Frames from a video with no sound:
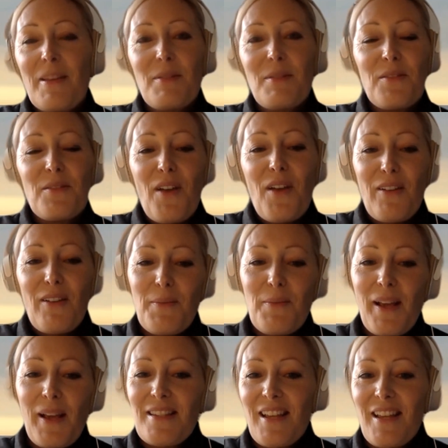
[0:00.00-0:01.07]
This was a very
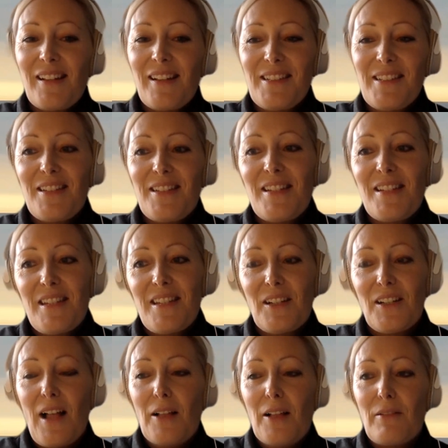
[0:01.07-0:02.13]
basic
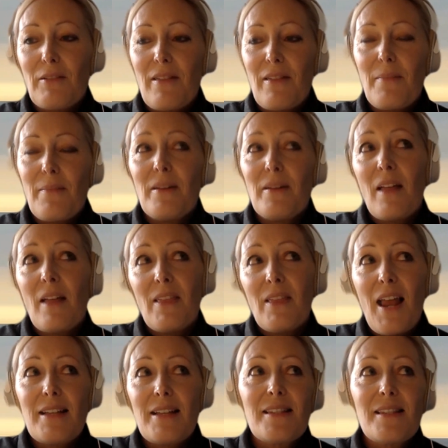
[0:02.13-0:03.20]
statistical algorithm. But
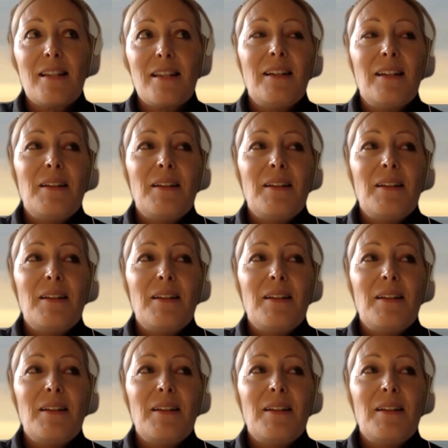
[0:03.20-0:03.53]
nonetheless,